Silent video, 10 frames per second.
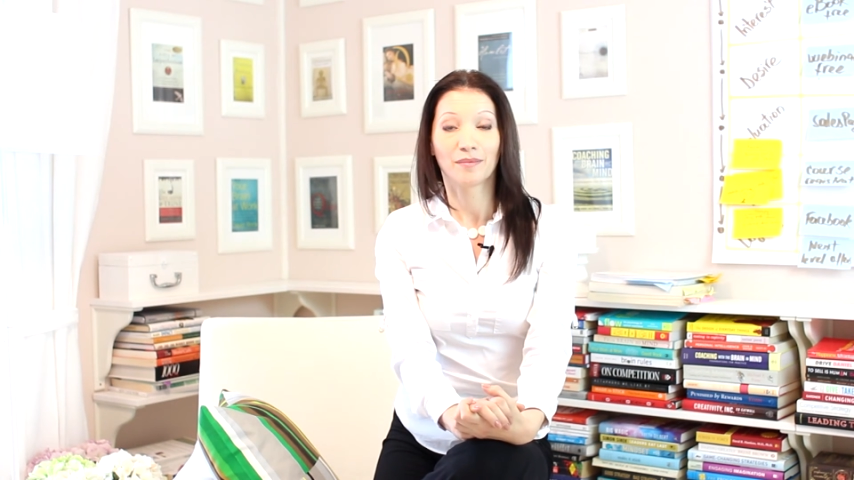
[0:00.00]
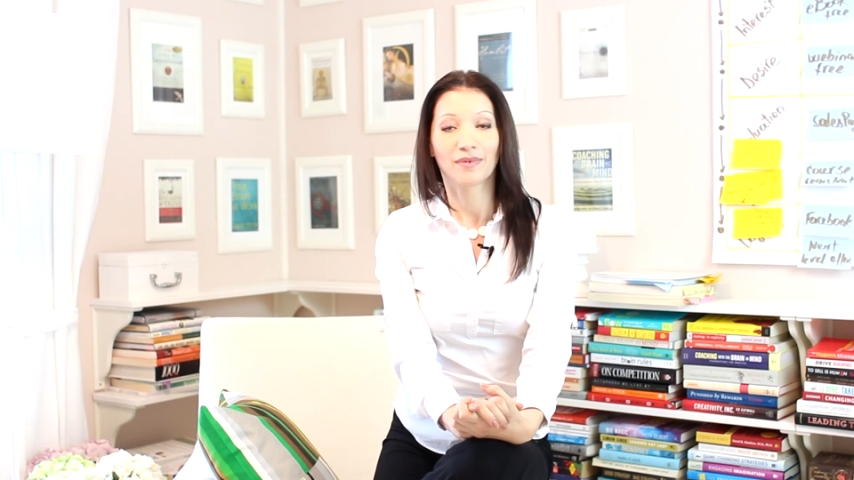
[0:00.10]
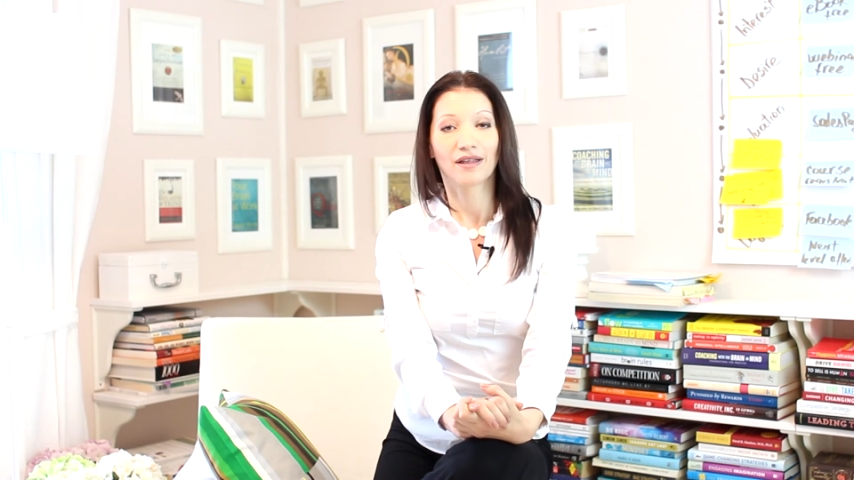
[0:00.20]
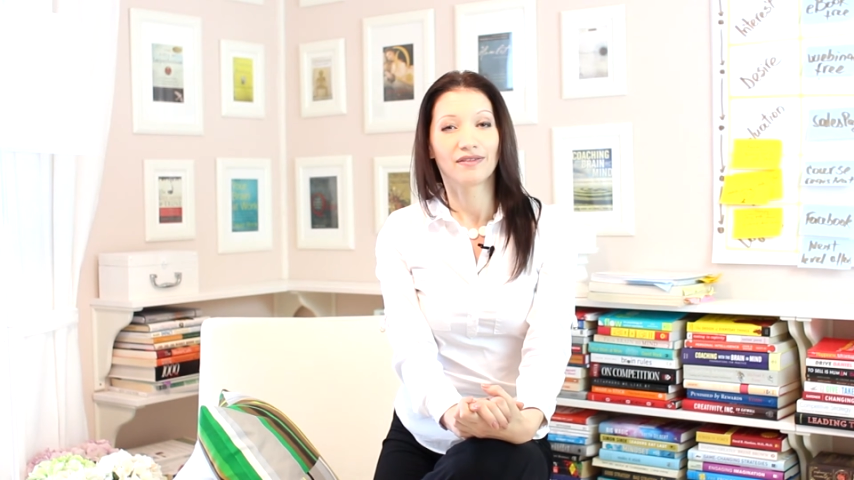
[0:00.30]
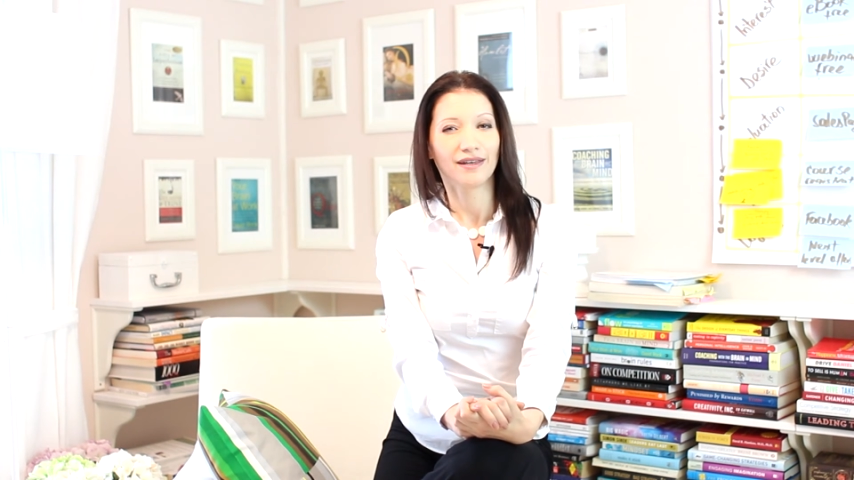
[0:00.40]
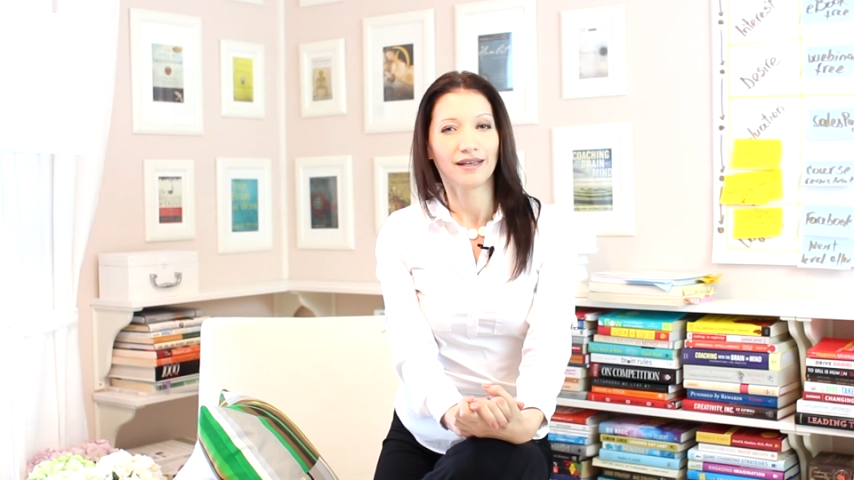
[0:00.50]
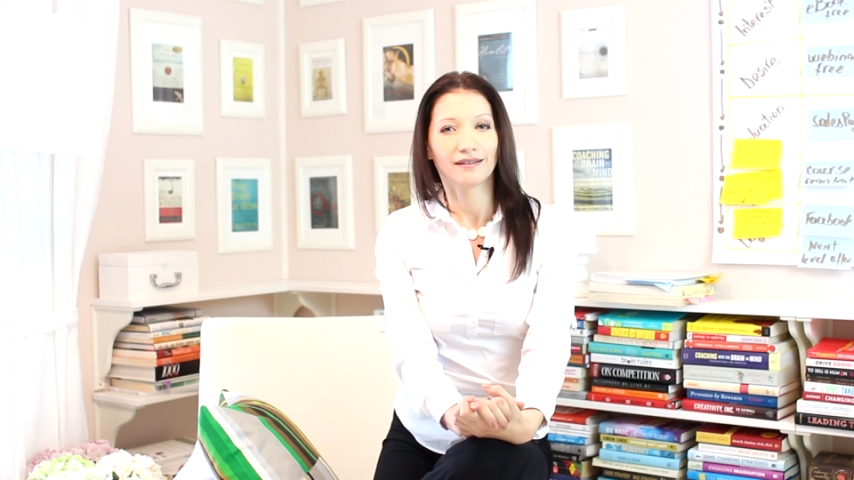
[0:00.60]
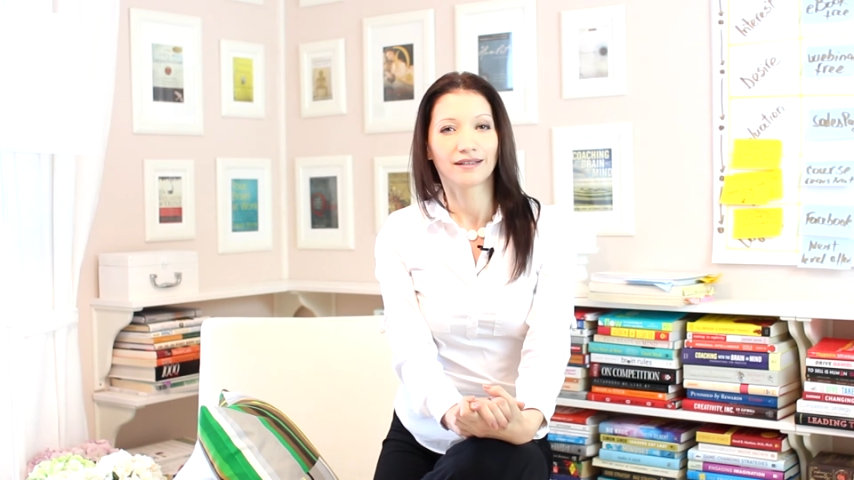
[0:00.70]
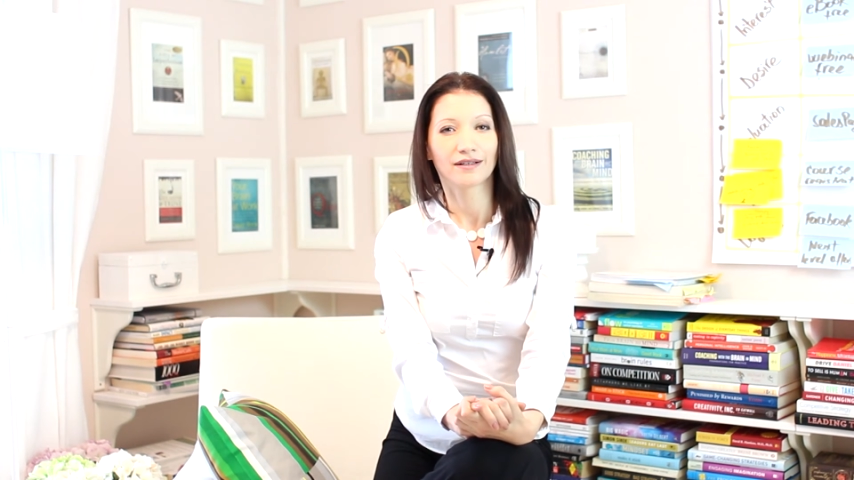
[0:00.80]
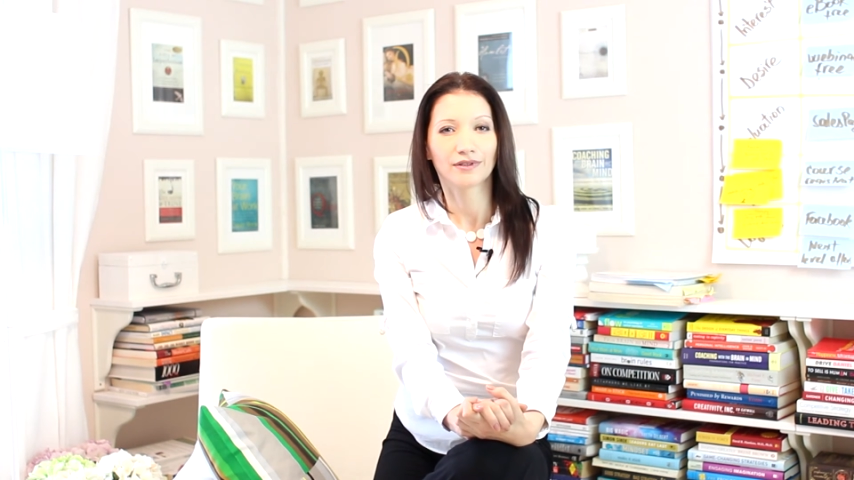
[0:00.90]
but
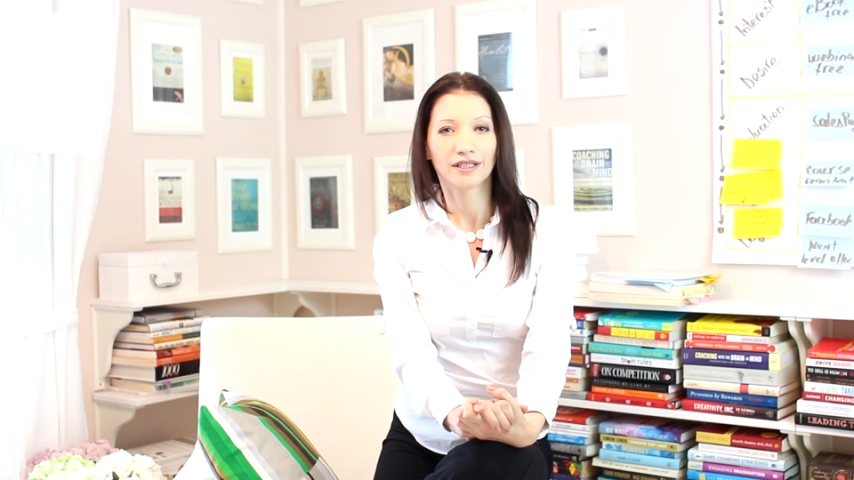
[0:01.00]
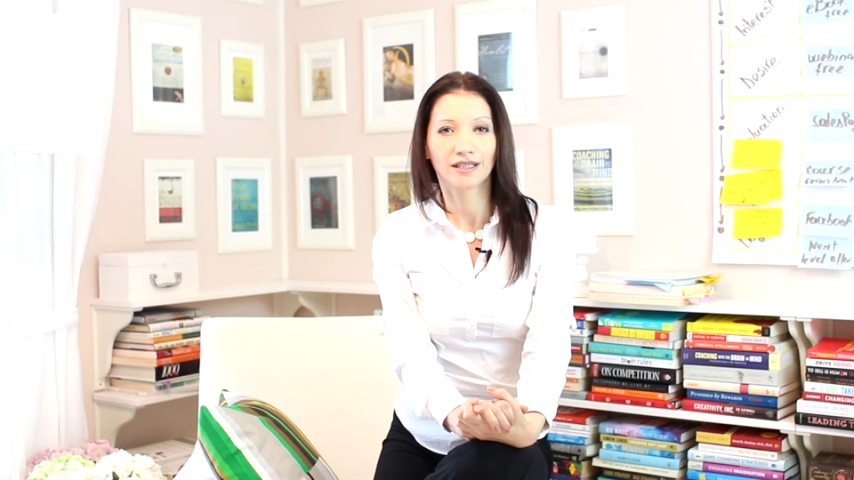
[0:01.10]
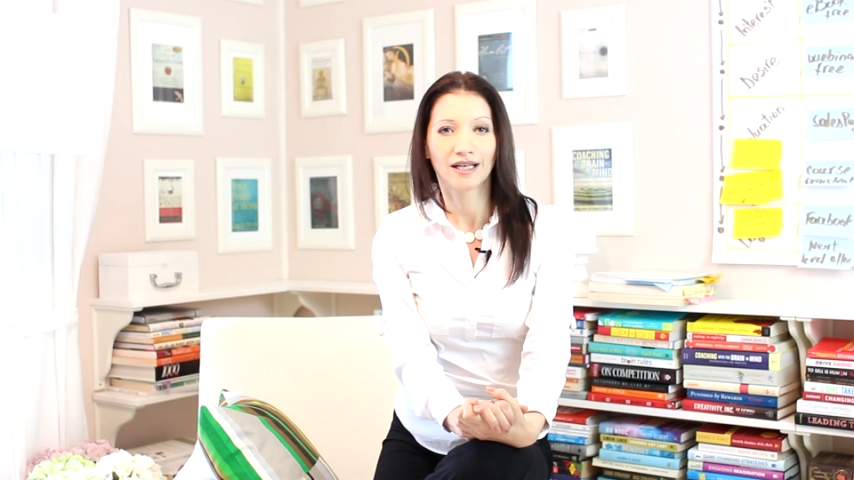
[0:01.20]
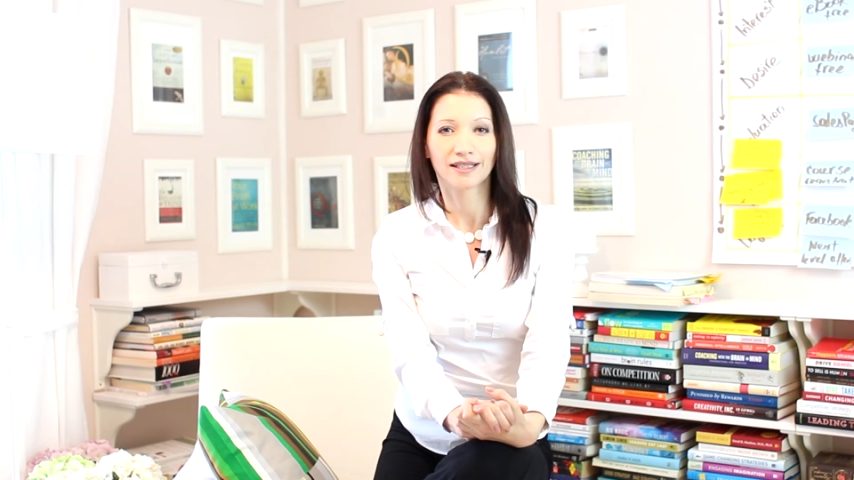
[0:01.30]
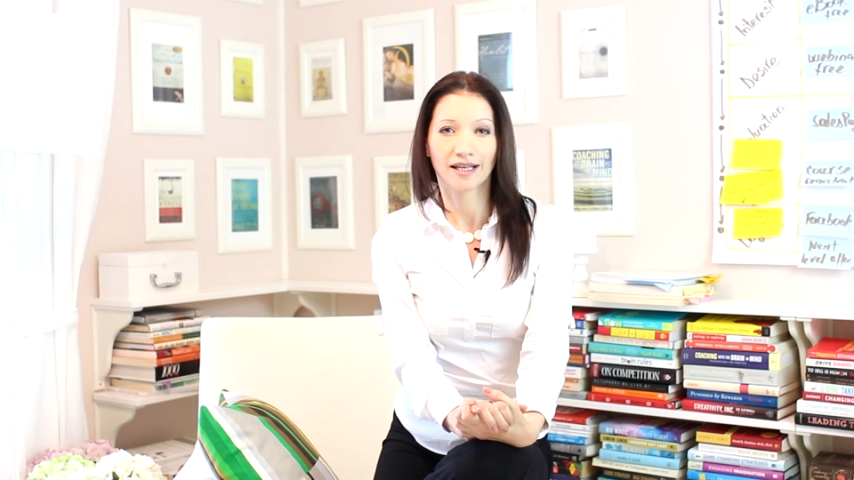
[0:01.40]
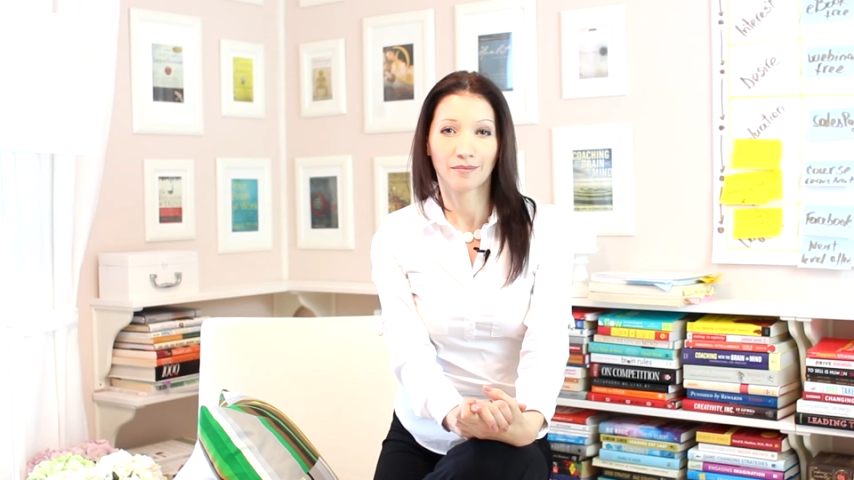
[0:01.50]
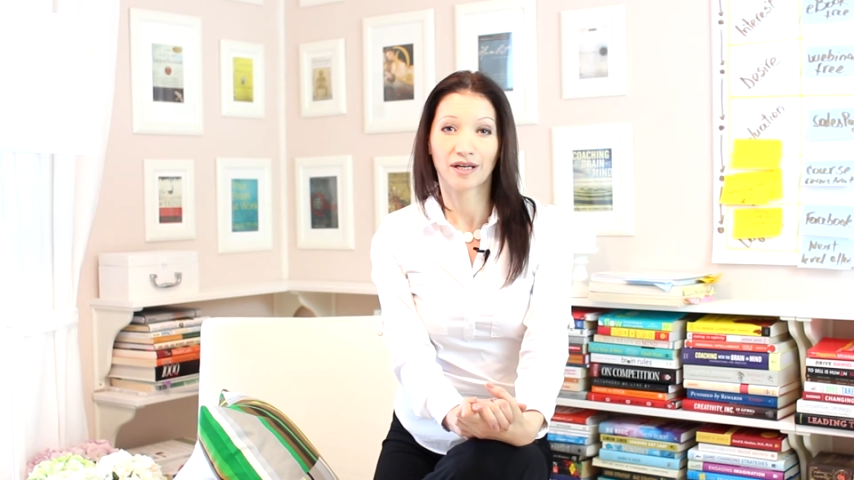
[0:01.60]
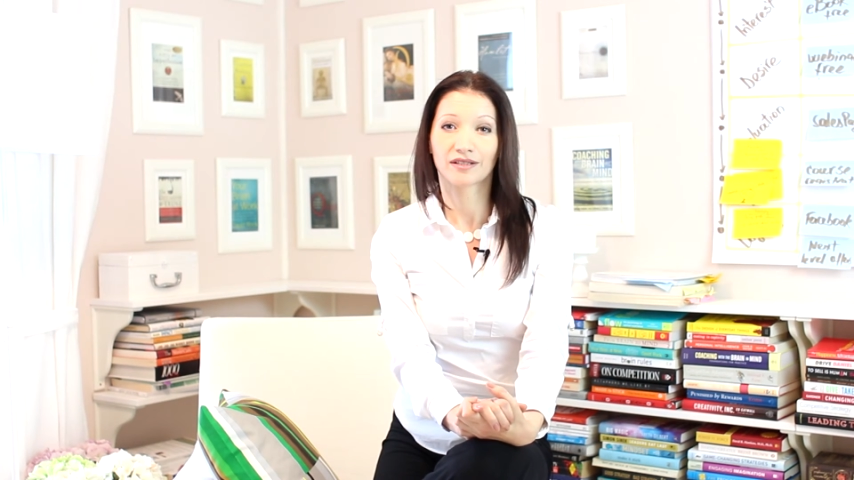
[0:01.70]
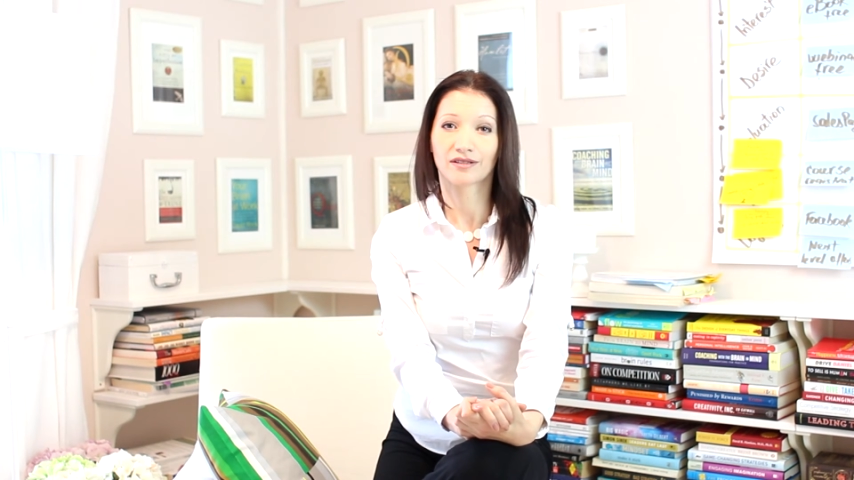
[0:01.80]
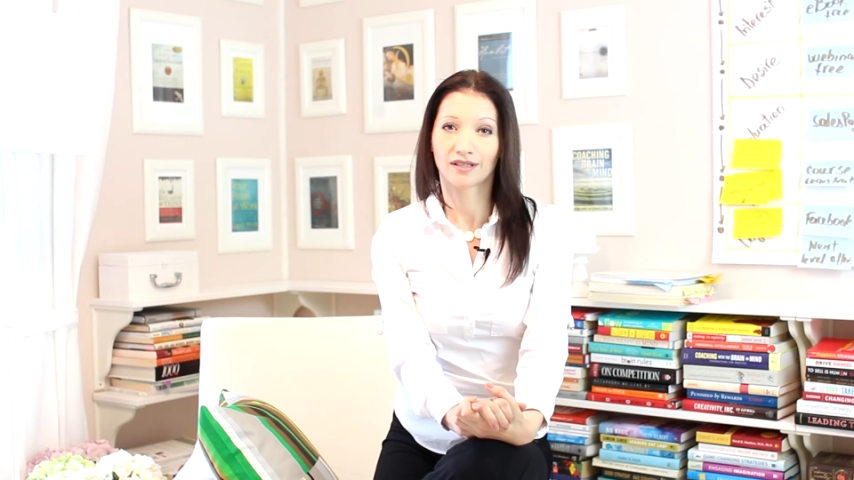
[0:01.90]
then I realized I
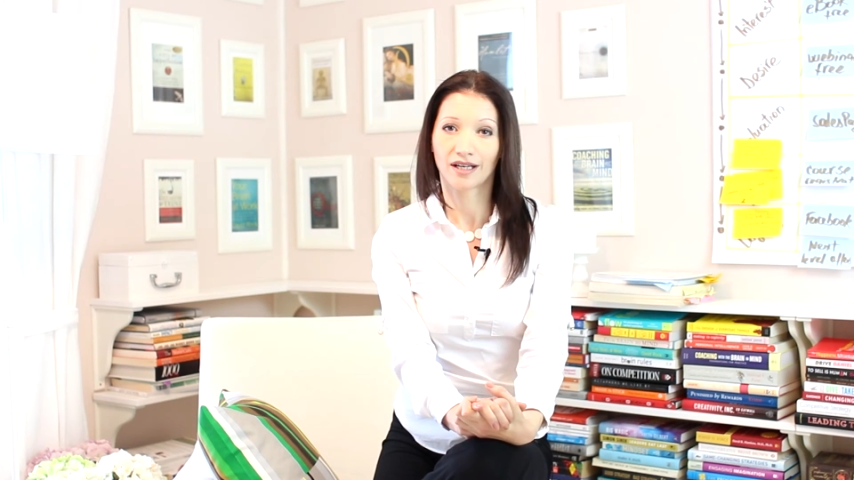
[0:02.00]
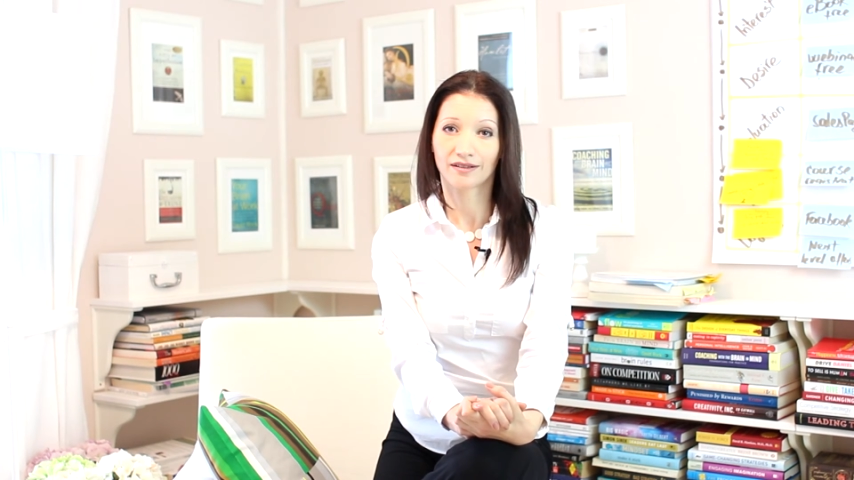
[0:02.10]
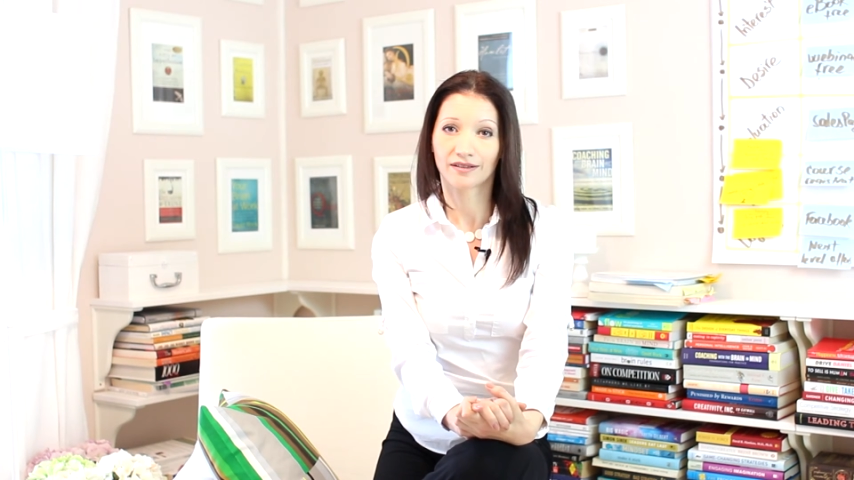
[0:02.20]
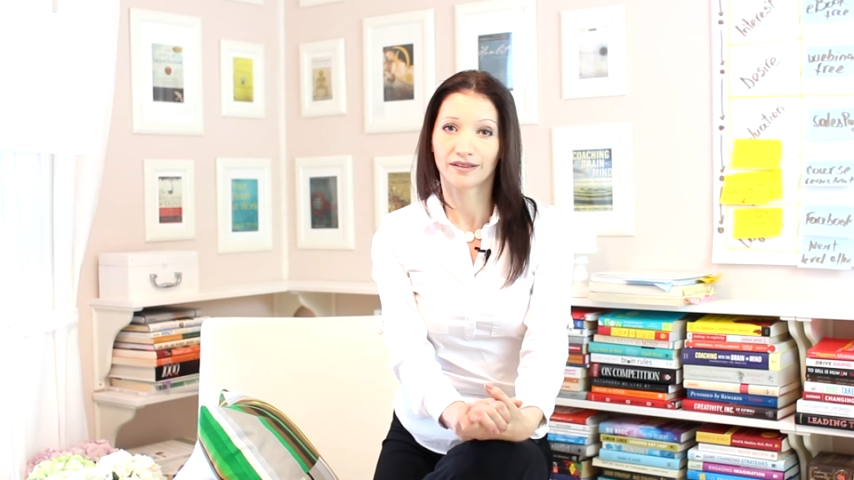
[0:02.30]
might start